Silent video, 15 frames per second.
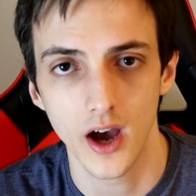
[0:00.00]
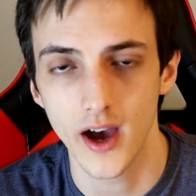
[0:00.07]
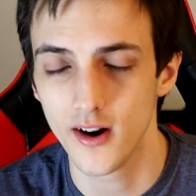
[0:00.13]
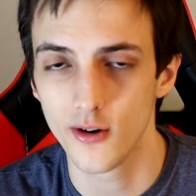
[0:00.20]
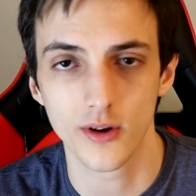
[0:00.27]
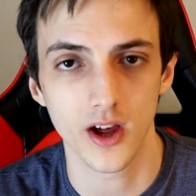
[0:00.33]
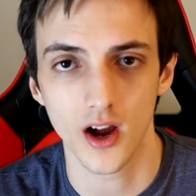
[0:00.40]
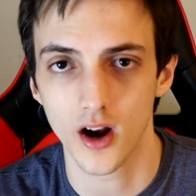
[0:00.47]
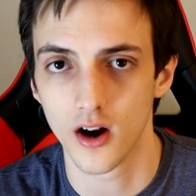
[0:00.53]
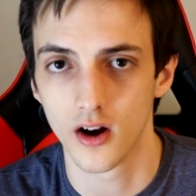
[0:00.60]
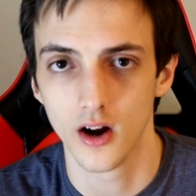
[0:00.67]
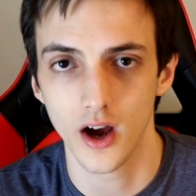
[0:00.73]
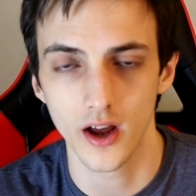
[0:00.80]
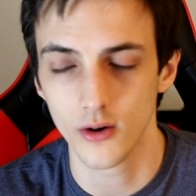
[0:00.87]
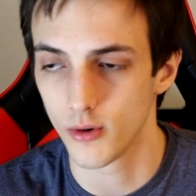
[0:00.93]
I don't
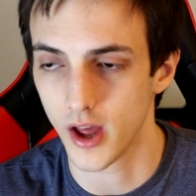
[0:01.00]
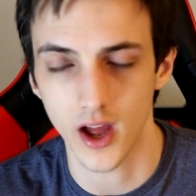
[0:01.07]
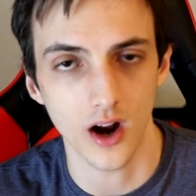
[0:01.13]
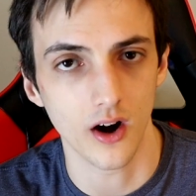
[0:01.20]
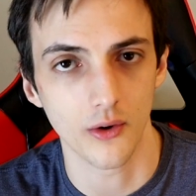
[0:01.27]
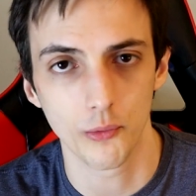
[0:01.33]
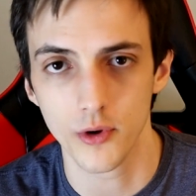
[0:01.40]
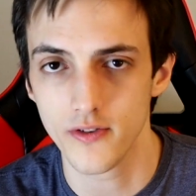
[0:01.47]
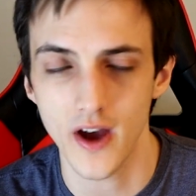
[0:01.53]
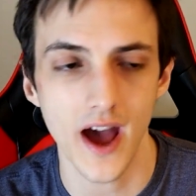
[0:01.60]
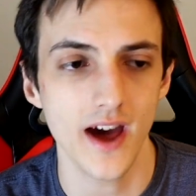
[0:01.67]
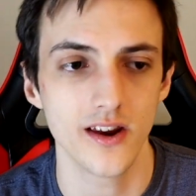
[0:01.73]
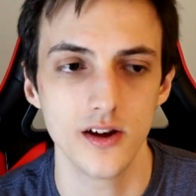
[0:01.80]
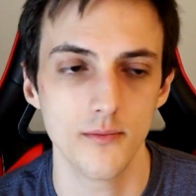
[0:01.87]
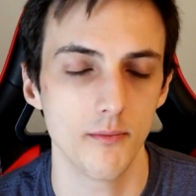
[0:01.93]
care. I don't care. We've
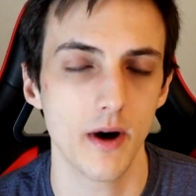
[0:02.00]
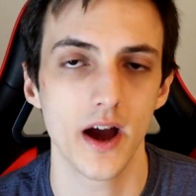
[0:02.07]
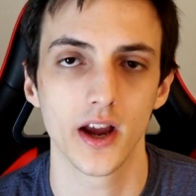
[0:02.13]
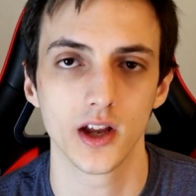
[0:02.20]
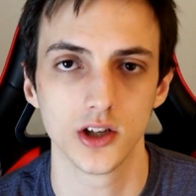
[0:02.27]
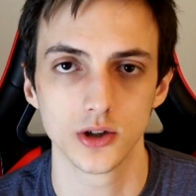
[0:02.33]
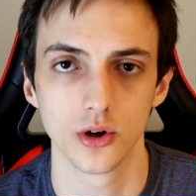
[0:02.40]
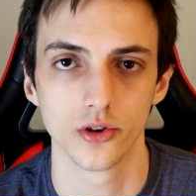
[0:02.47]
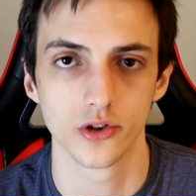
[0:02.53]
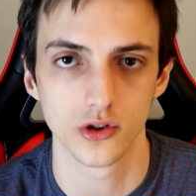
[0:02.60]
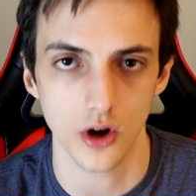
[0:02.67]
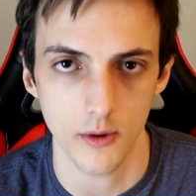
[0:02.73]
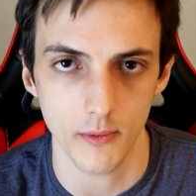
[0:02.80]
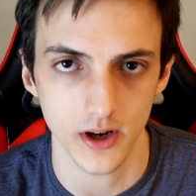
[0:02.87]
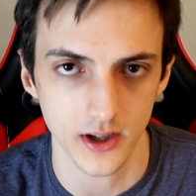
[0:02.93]
had him mind controlled
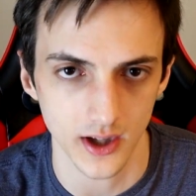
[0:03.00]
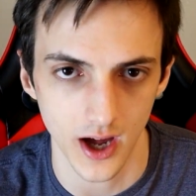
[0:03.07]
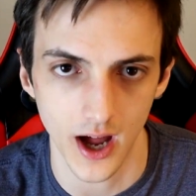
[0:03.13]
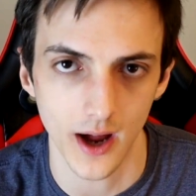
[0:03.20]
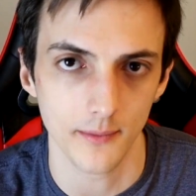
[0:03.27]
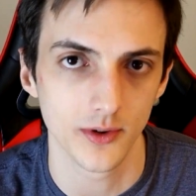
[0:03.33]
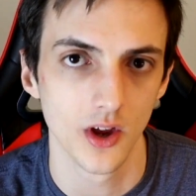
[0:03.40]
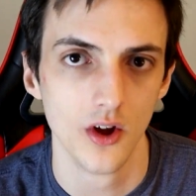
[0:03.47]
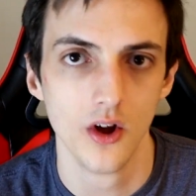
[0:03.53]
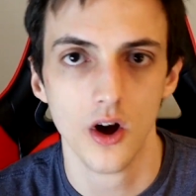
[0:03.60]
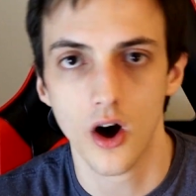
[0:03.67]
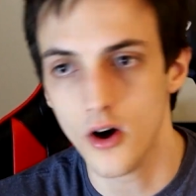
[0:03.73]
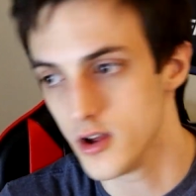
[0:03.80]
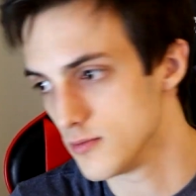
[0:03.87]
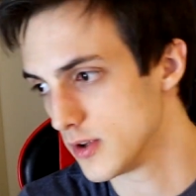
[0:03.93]
so many times.
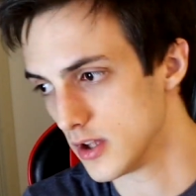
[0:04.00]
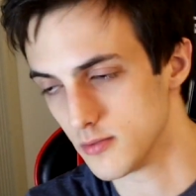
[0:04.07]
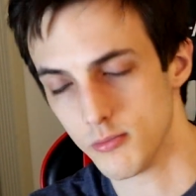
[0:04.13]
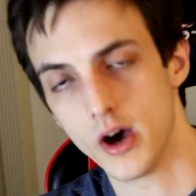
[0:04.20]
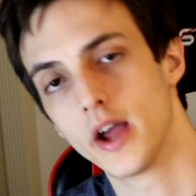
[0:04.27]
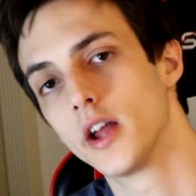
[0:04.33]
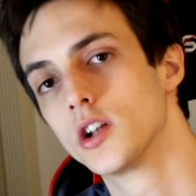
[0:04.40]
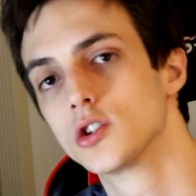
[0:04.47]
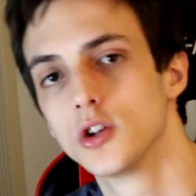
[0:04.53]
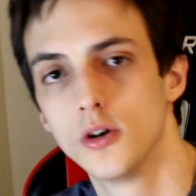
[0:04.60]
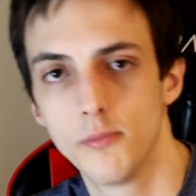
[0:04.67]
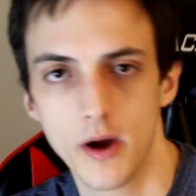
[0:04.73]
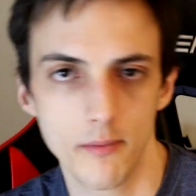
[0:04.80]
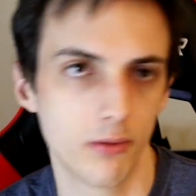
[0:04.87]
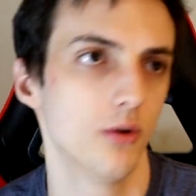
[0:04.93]
Oh, he gets mind
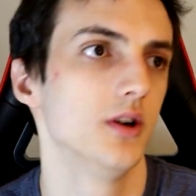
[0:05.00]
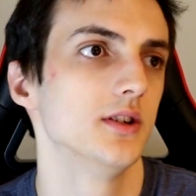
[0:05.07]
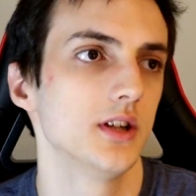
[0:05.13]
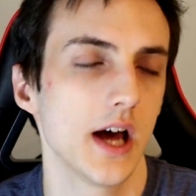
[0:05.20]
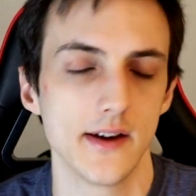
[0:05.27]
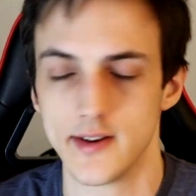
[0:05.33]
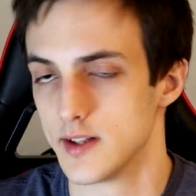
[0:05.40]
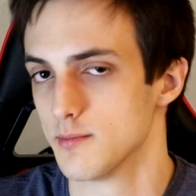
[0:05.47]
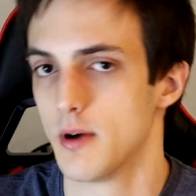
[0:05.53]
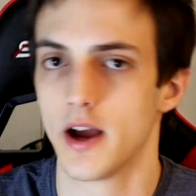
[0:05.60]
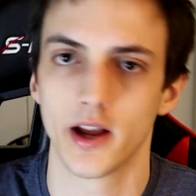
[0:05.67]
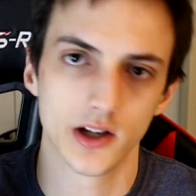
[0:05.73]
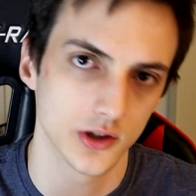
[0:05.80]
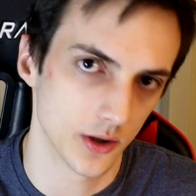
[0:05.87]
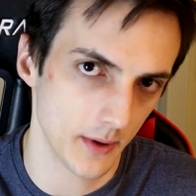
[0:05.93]
controlled by Poison Ivy. He gets
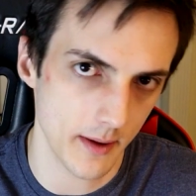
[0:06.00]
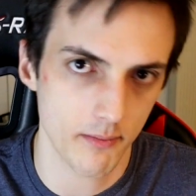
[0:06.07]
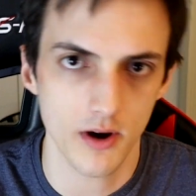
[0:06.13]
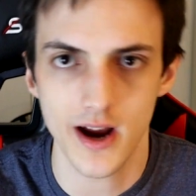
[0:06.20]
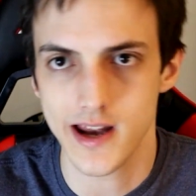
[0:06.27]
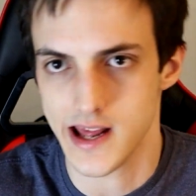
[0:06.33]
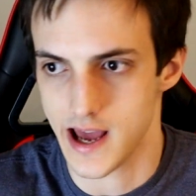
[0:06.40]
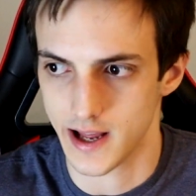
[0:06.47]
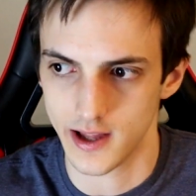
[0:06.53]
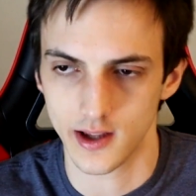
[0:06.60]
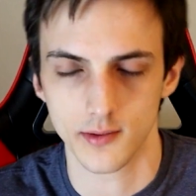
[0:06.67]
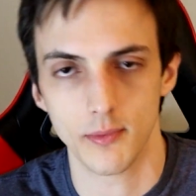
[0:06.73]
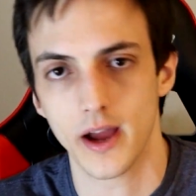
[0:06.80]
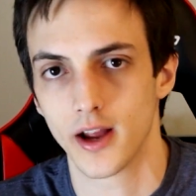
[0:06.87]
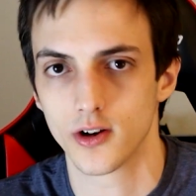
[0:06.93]
mind controlled by Brainiac. He
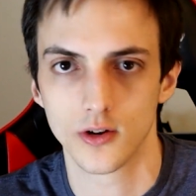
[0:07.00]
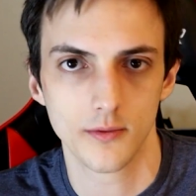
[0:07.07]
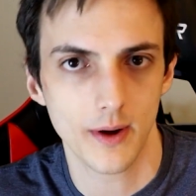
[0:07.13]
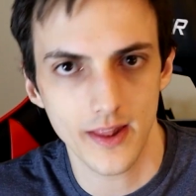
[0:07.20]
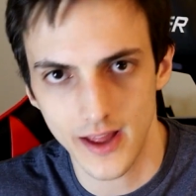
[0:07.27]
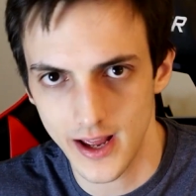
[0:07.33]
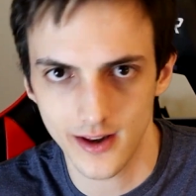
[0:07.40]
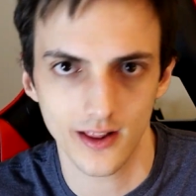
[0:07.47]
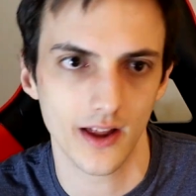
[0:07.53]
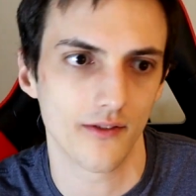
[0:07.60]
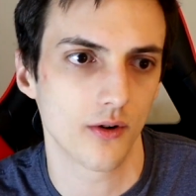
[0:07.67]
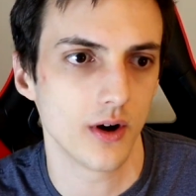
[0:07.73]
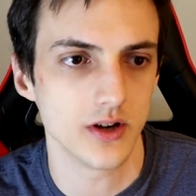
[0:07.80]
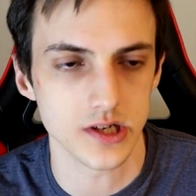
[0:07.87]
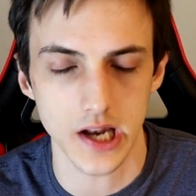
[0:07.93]
gets mind controlled by the
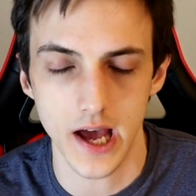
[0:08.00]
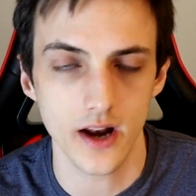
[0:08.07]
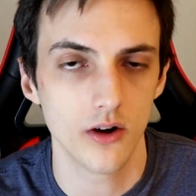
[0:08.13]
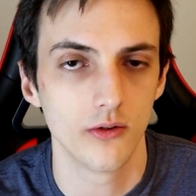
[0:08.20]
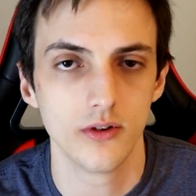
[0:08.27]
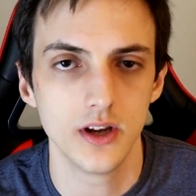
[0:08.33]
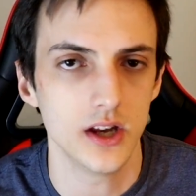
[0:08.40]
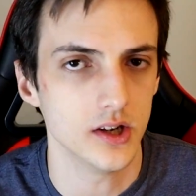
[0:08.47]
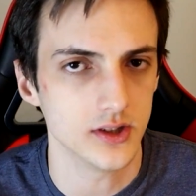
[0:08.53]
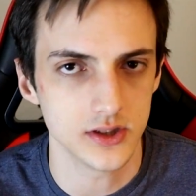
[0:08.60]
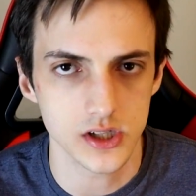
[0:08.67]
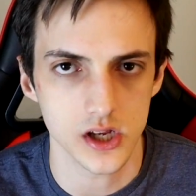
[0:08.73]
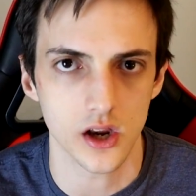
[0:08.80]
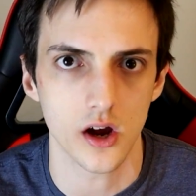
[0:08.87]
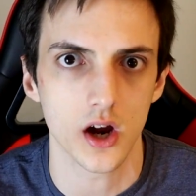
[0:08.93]
anti-life equation. I don't need to
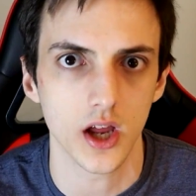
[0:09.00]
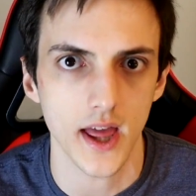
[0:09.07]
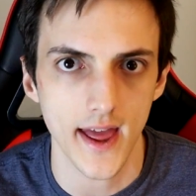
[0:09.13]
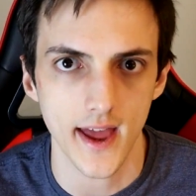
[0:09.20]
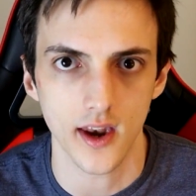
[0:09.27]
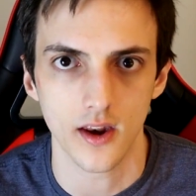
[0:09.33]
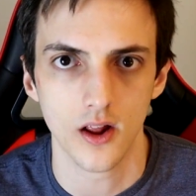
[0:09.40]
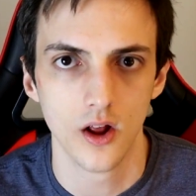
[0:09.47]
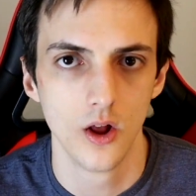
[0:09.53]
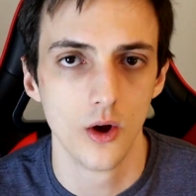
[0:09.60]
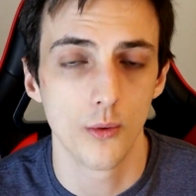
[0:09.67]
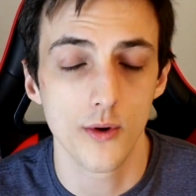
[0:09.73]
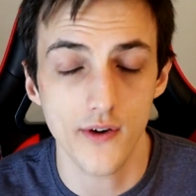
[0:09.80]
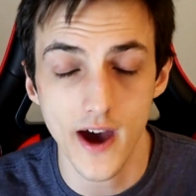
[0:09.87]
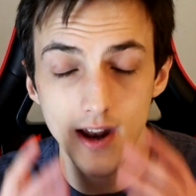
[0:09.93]
see it again.
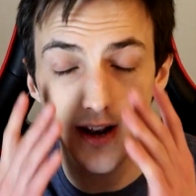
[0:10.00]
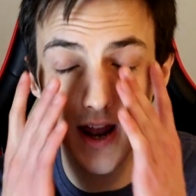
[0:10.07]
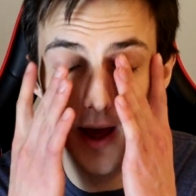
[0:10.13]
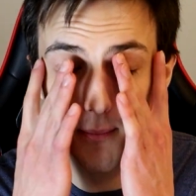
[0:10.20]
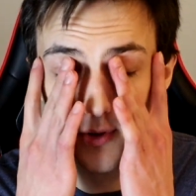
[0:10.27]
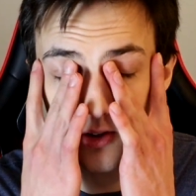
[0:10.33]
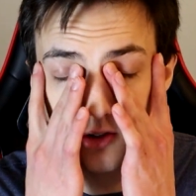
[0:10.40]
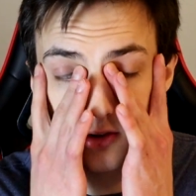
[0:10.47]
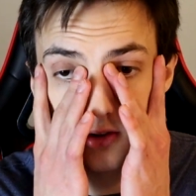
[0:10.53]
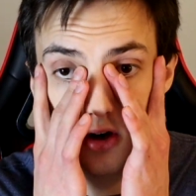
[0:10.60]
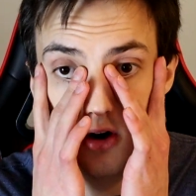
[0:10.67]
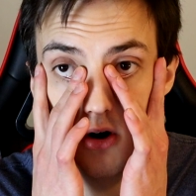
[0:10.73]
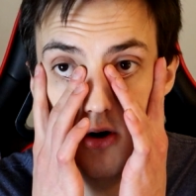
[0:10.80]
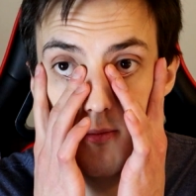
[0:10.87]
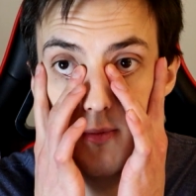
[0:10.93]
We've had it happen
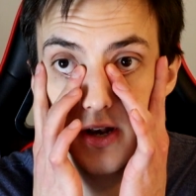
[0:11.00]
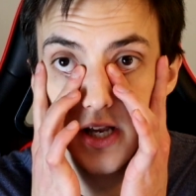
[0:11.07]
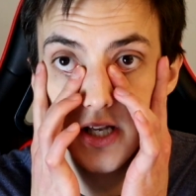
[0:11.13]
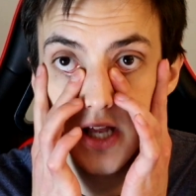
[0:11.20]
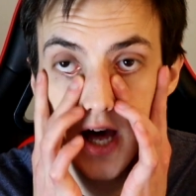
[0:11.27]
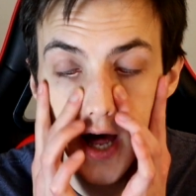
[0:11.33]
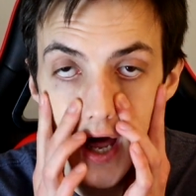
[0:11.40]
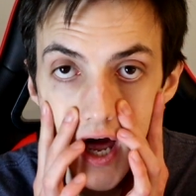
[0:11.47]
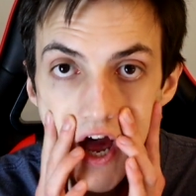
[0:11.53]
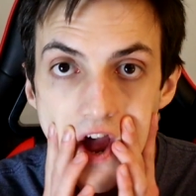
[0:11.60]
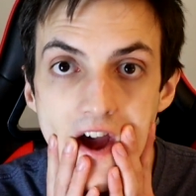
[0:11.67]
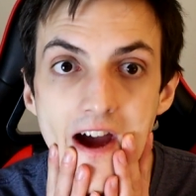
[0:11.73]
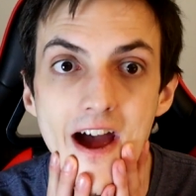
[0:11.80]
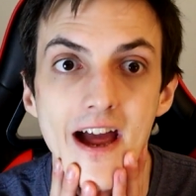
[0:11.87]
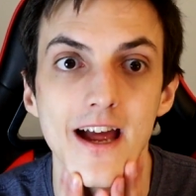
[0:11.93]
so many
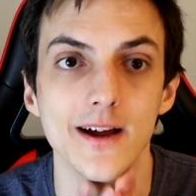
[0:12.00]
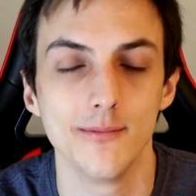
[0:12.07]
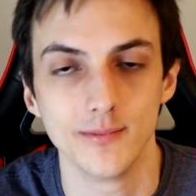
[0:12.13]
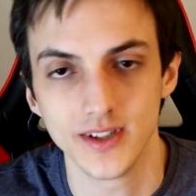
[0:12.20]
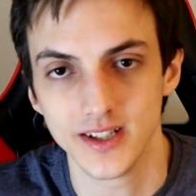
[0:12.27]
times.